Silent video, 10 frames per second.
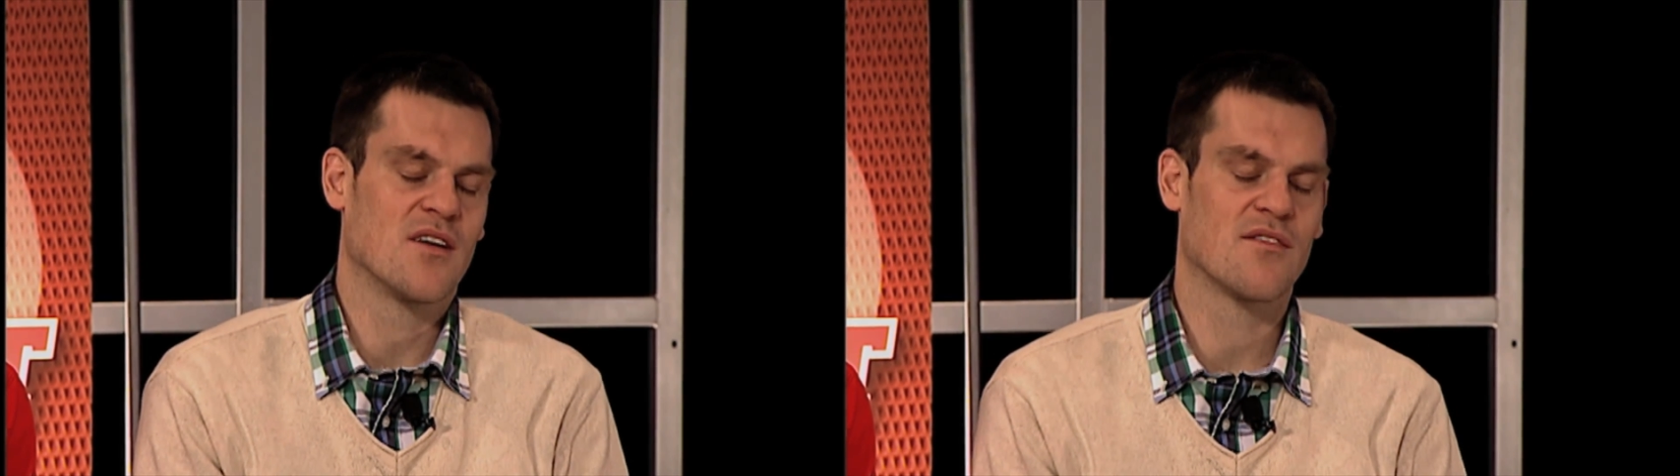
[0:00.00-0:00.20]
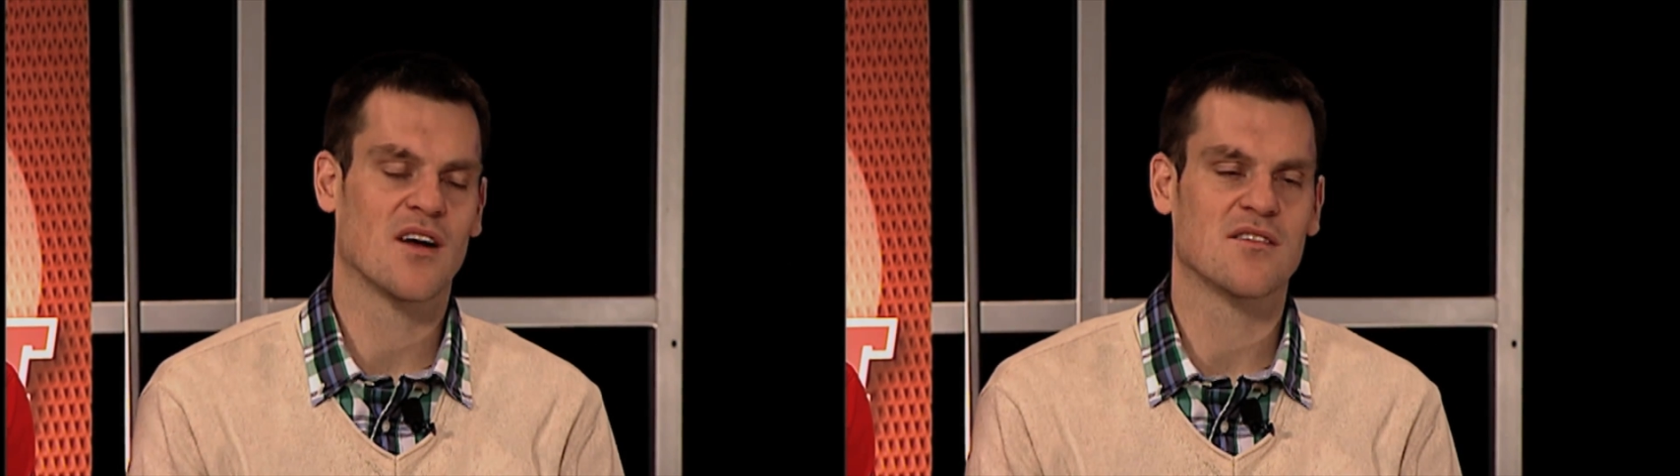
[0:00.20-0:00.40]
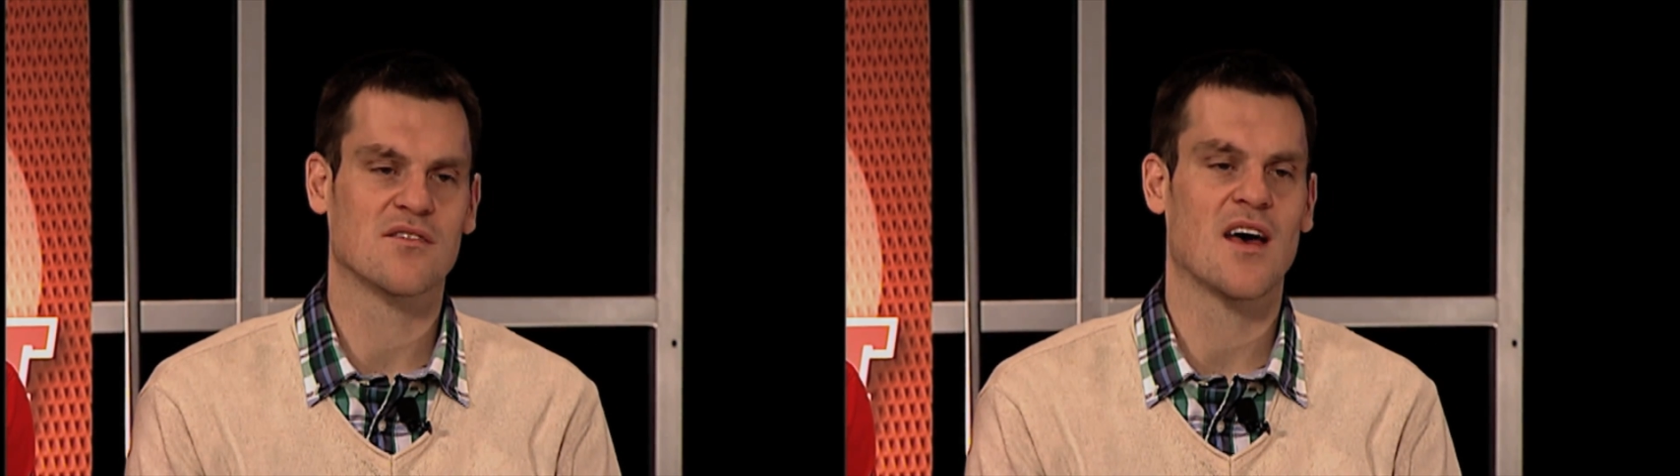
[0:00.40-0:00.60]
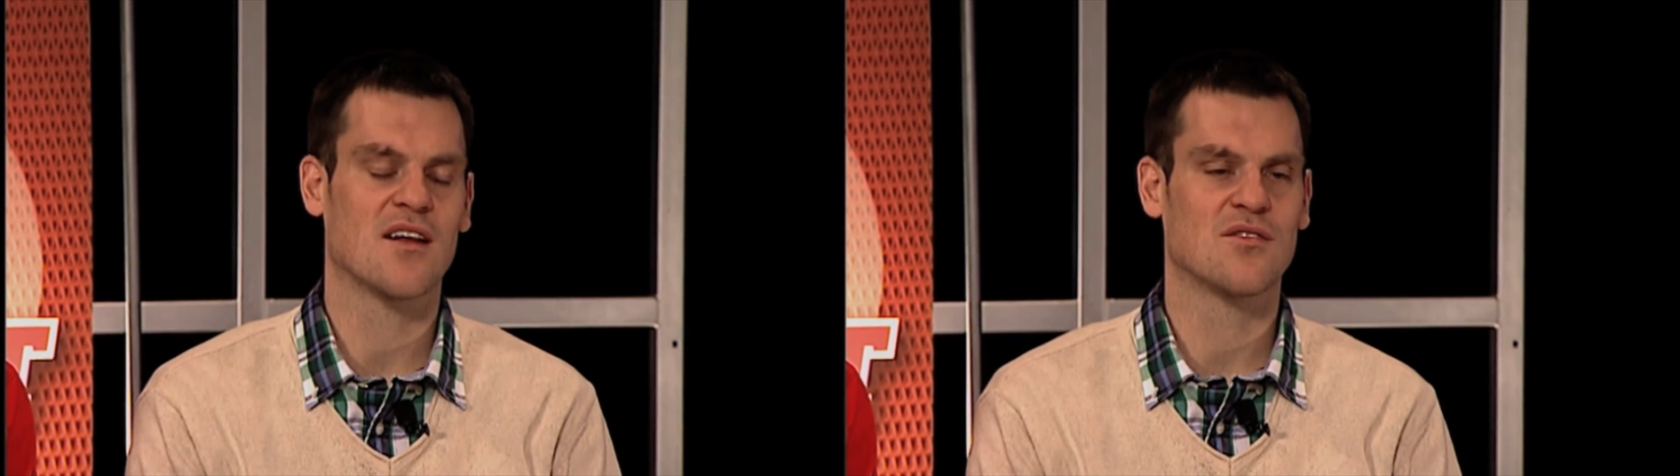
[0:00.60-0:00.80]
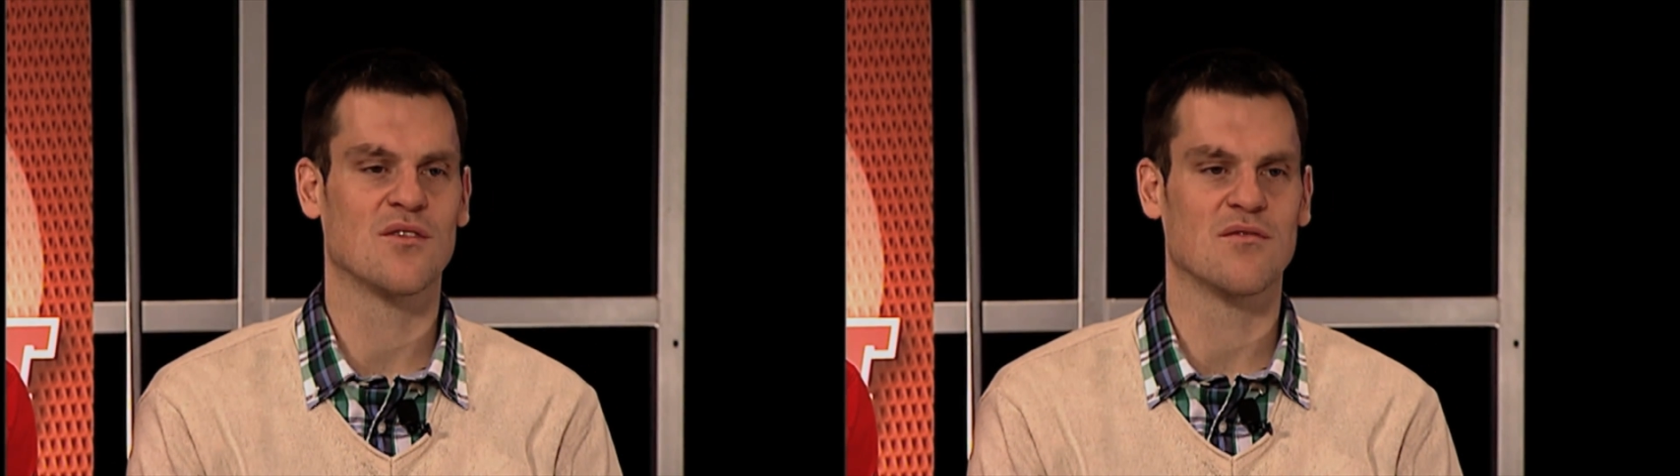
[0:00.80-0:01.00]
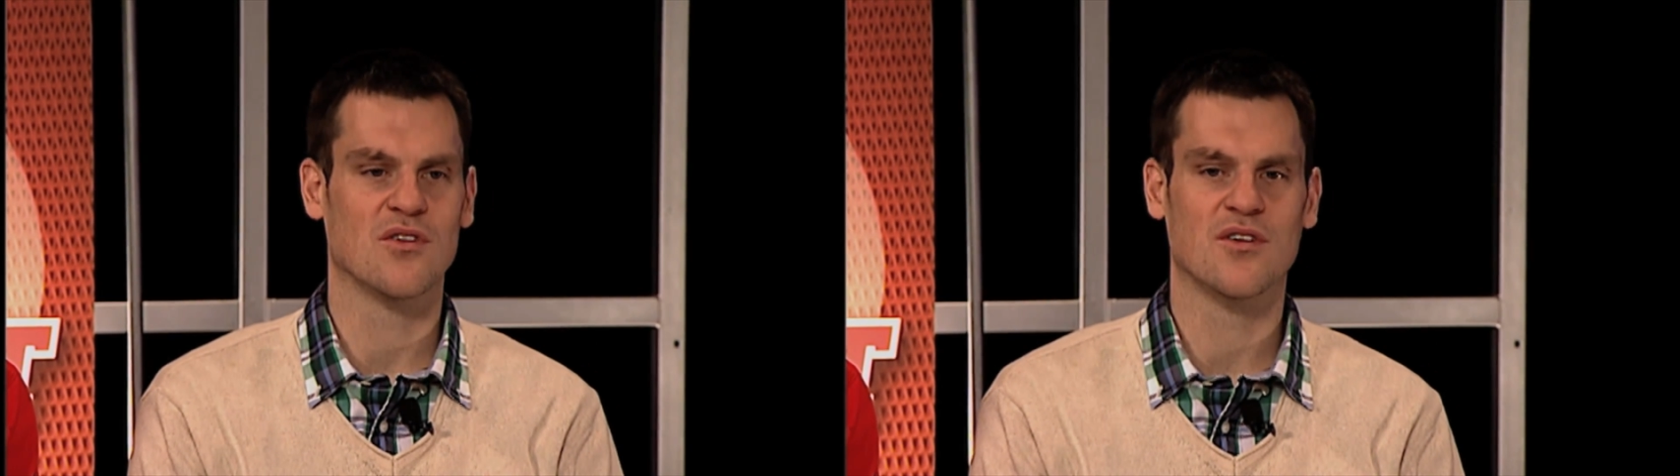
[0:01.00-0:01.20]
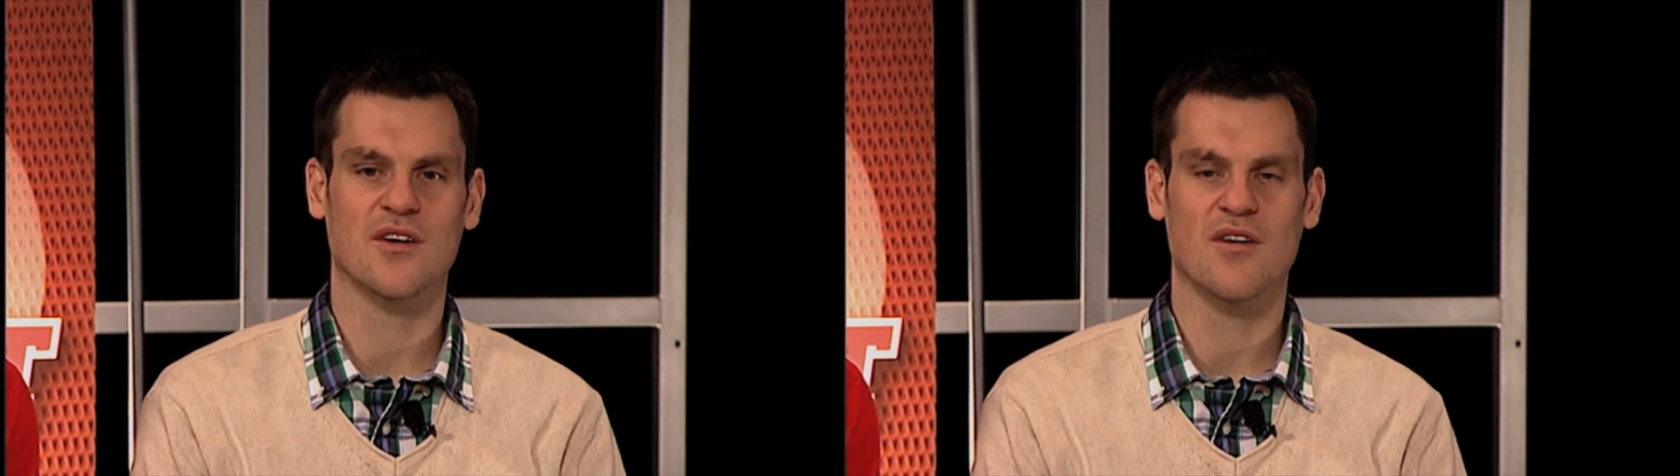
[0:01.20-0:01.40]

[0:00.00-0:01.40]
and they've got this attitude of learning